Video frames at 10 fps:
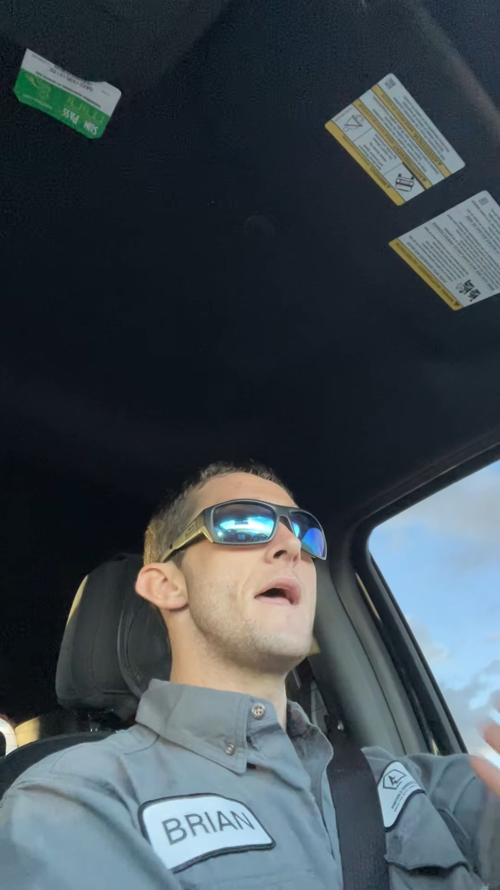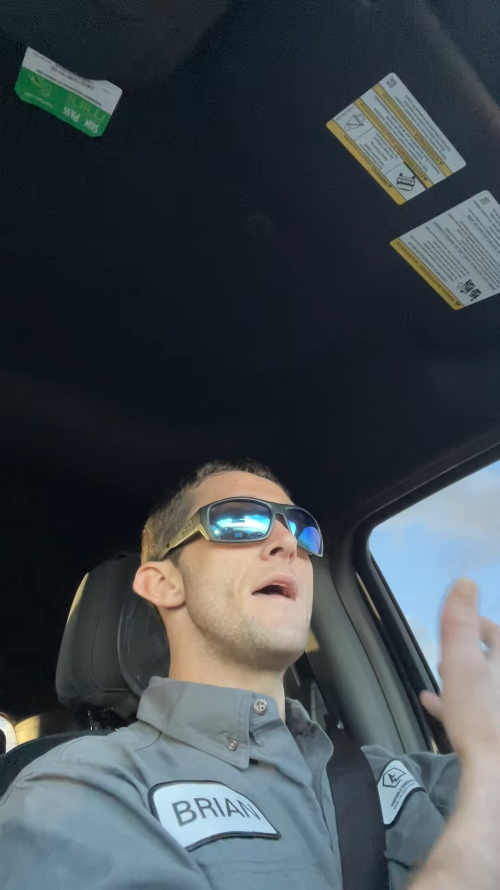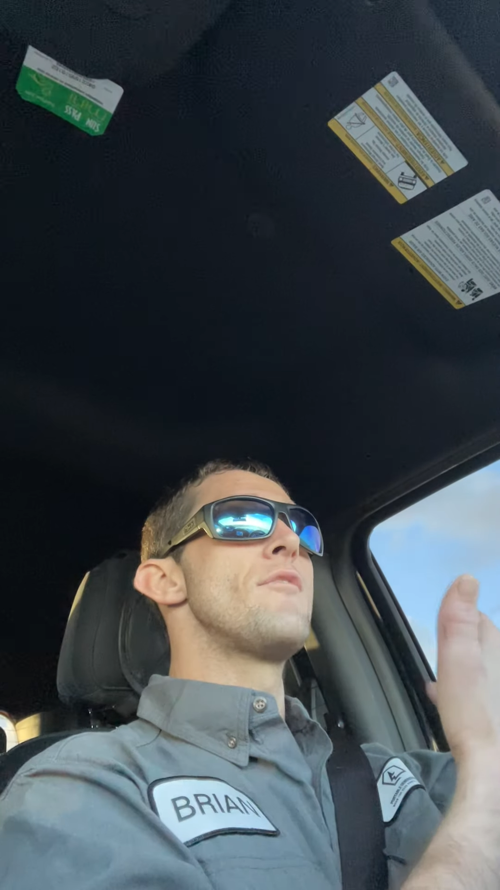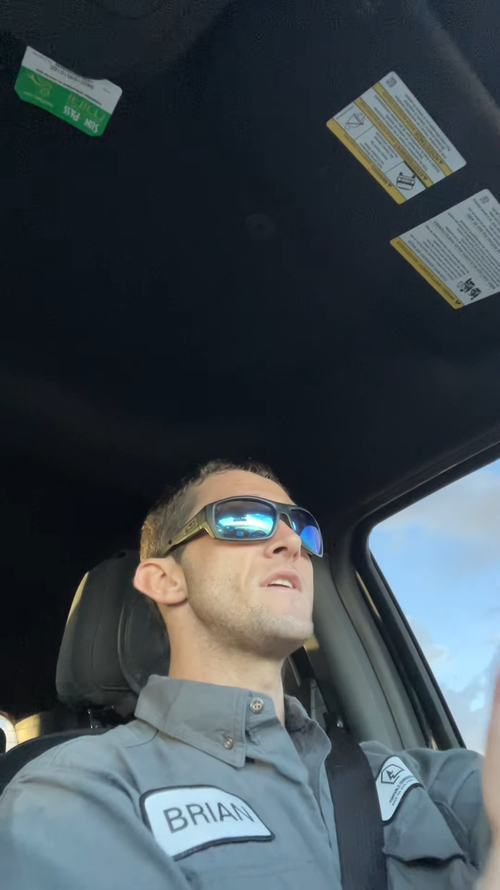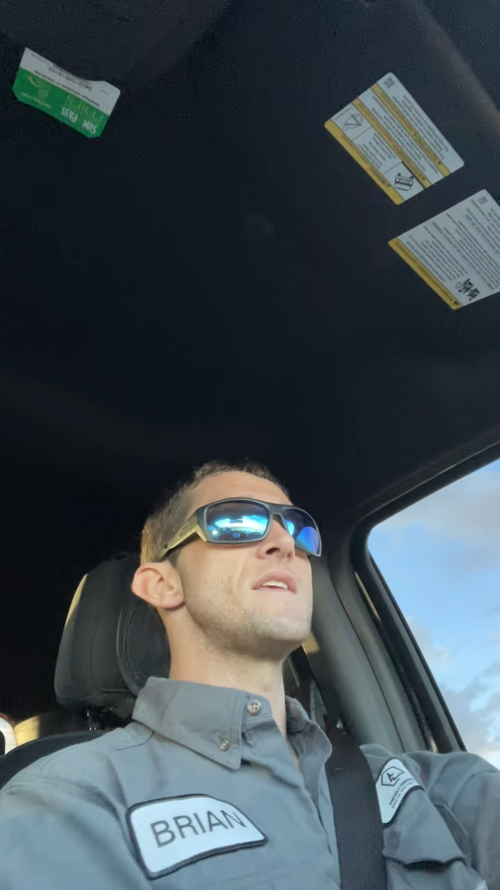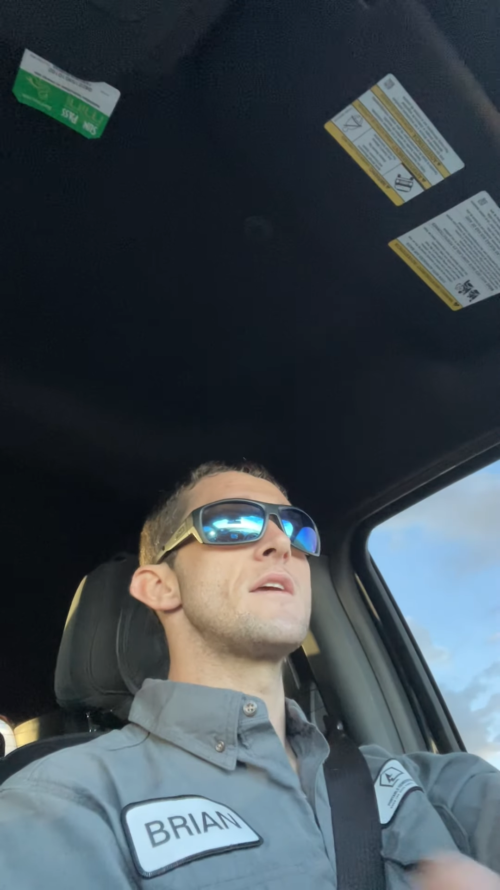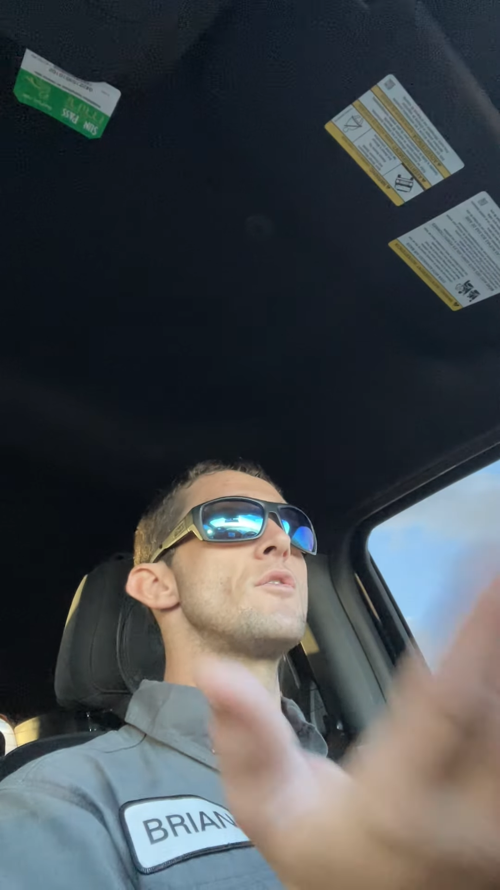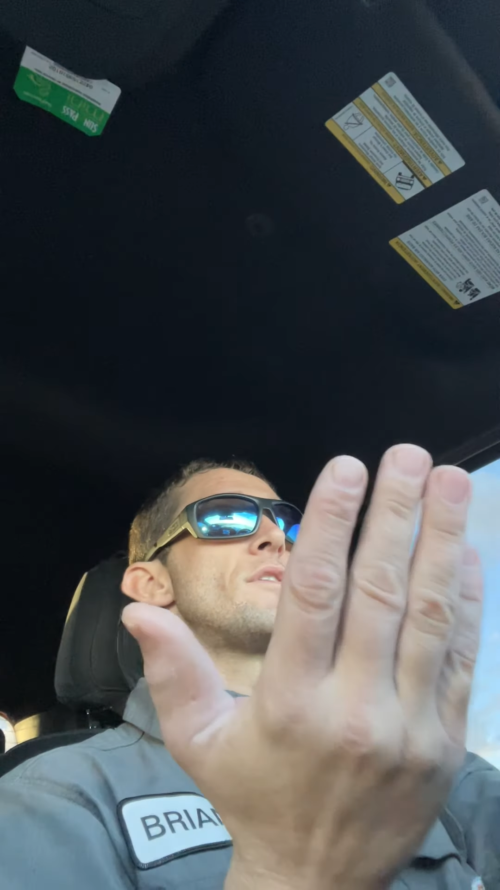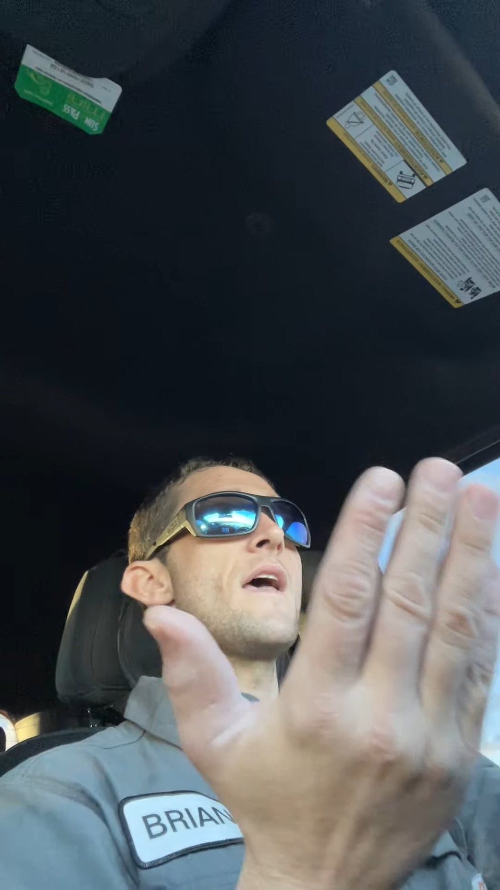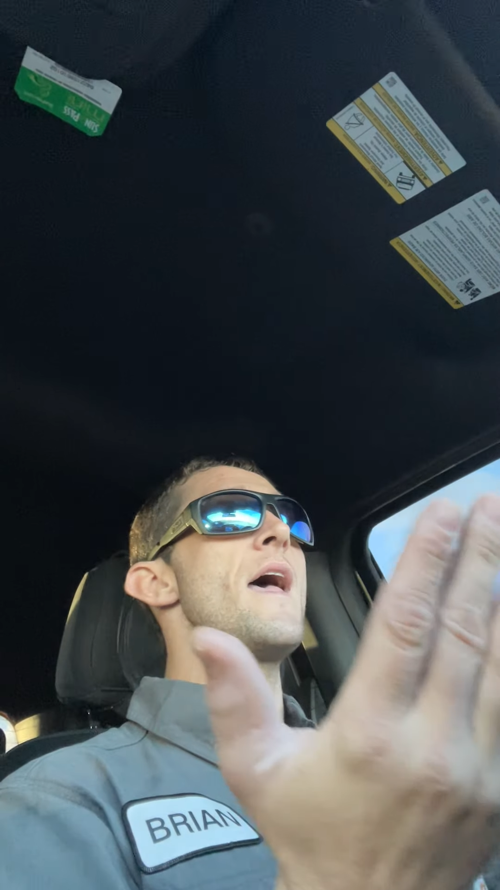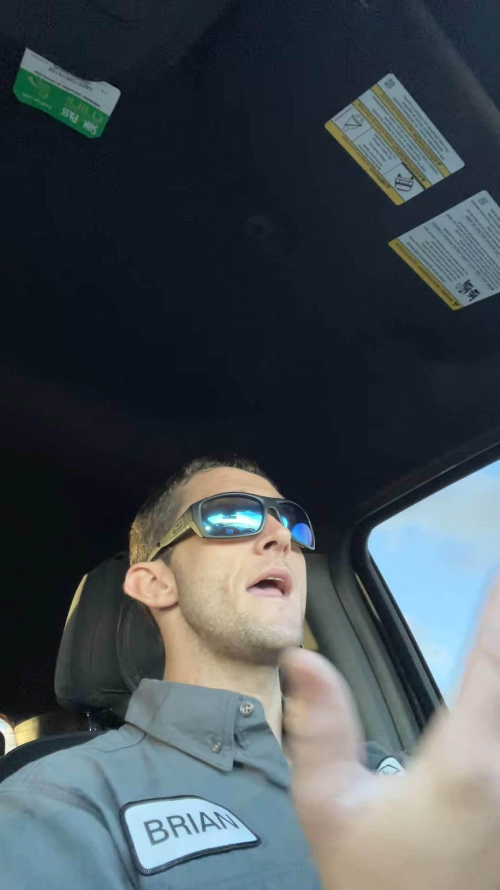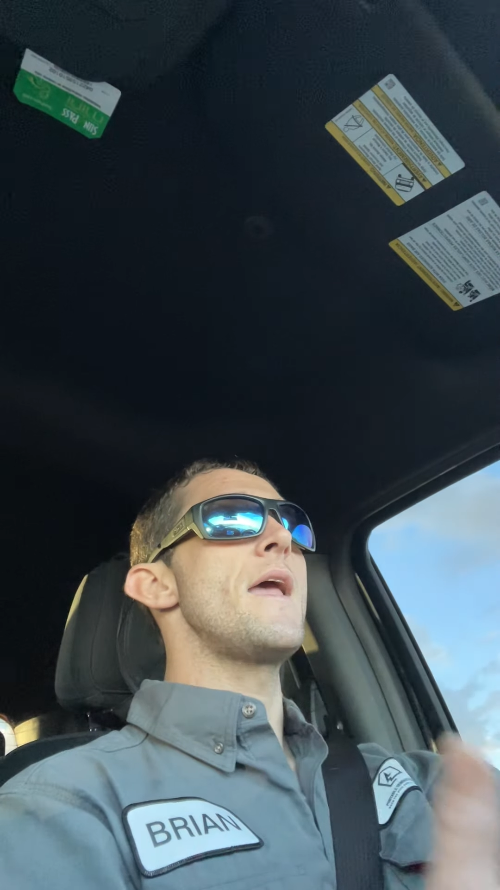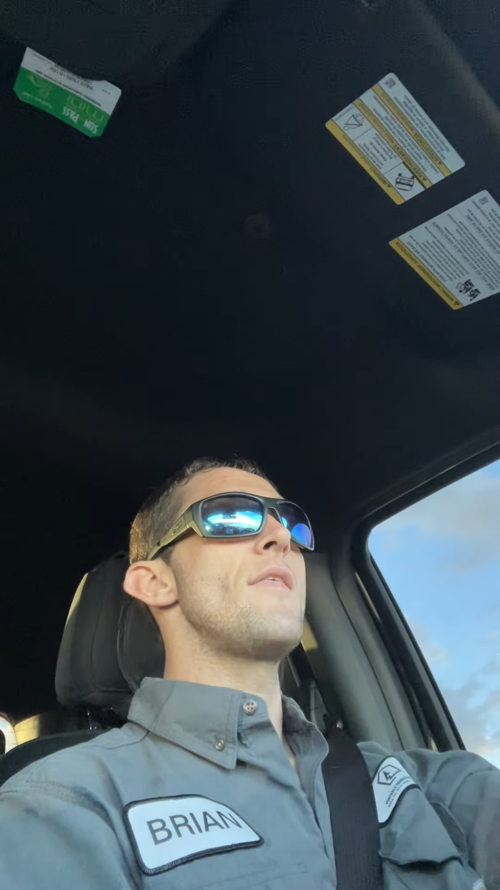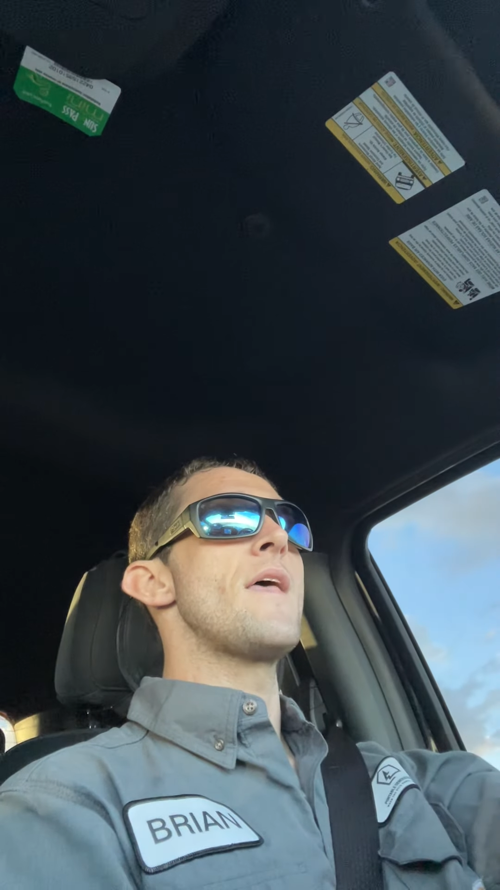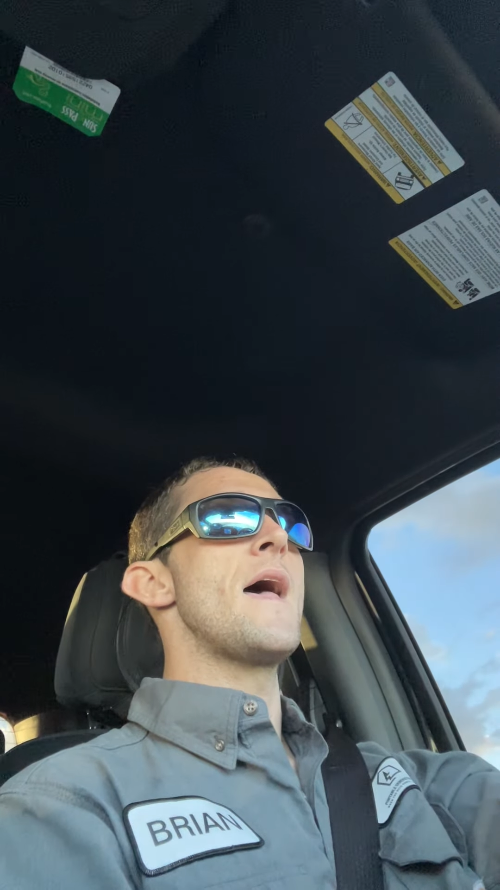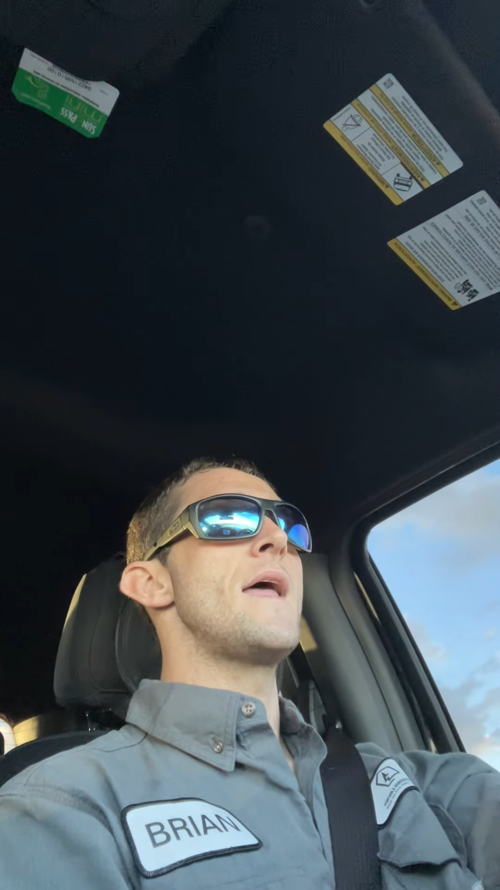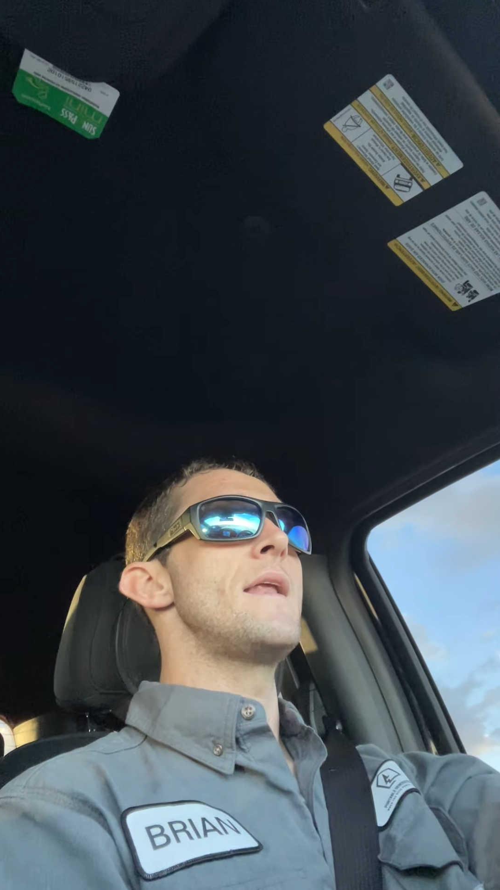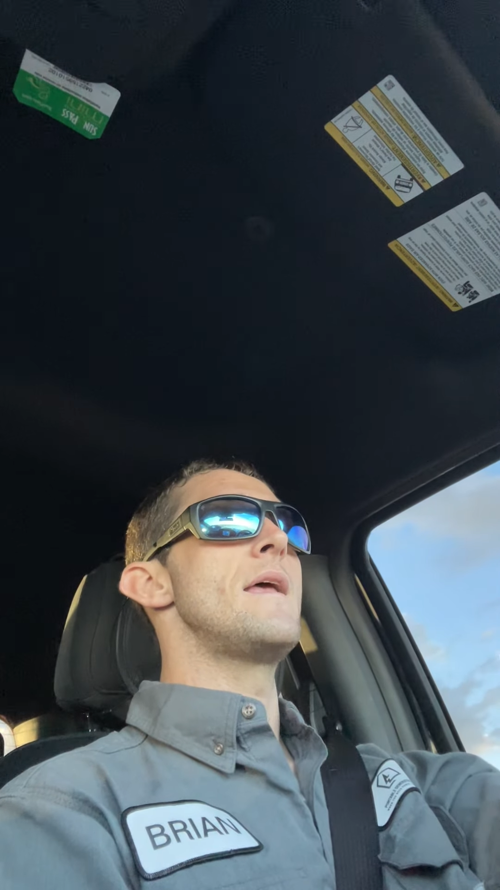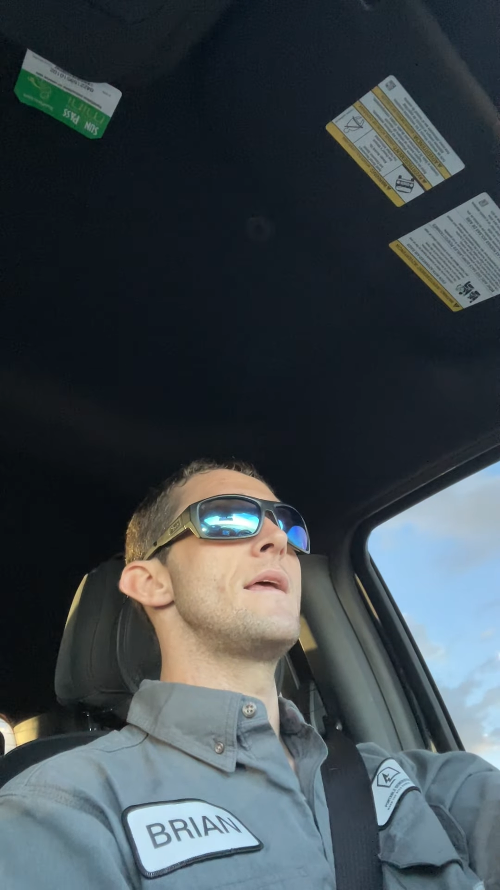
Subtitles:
every single day that,